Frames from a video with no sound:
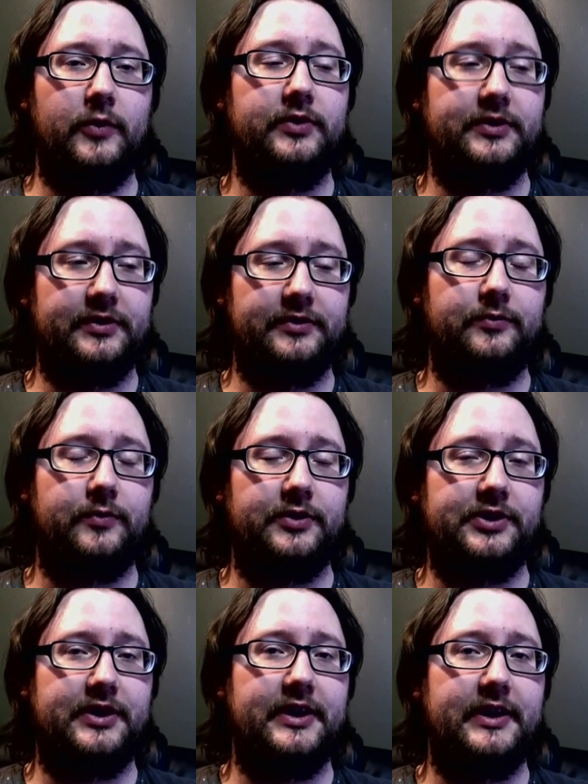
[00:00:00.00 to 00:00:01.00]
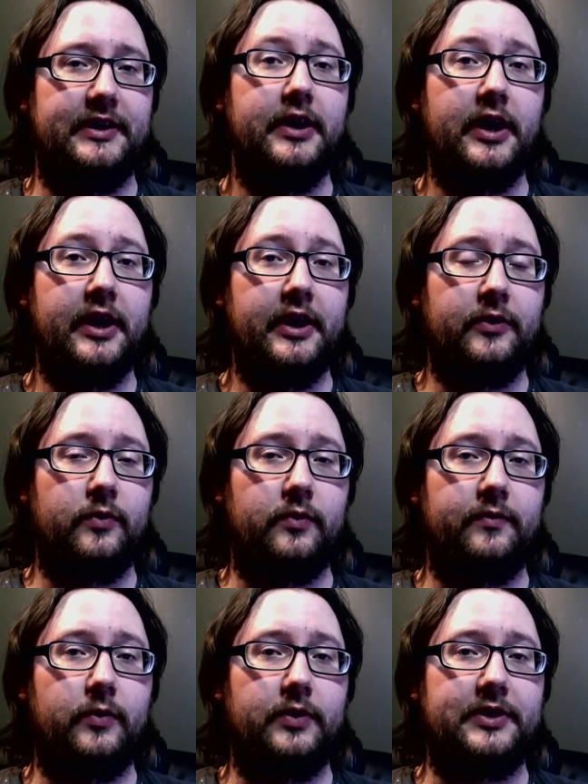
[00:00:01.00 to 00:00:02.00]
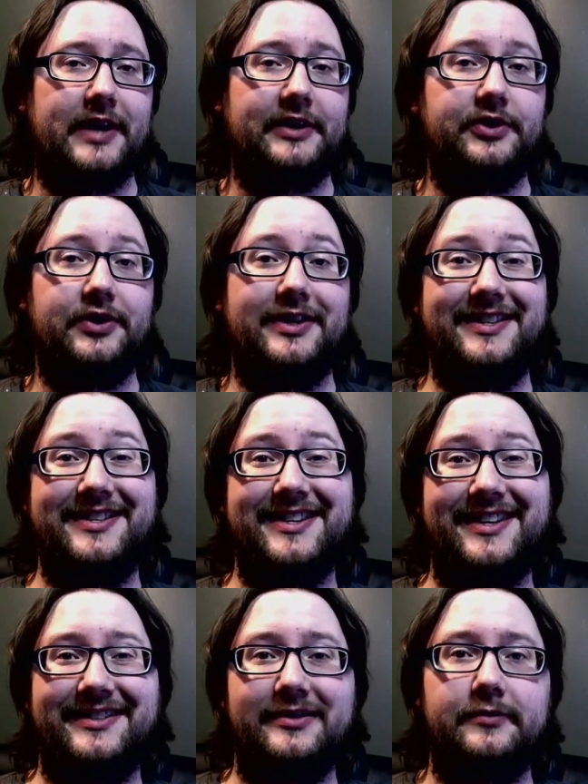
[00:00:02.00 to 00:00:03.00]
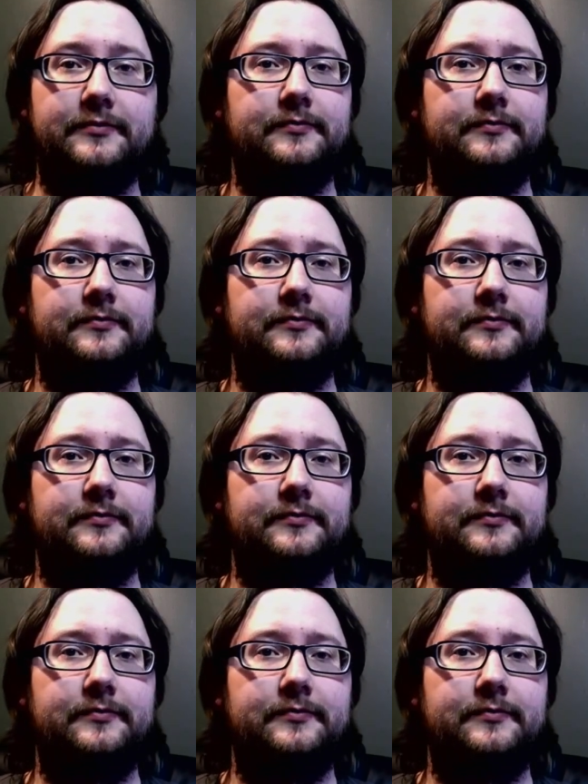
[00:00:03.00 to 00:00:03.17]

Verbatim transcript: which is what you need in order for it to actually get done.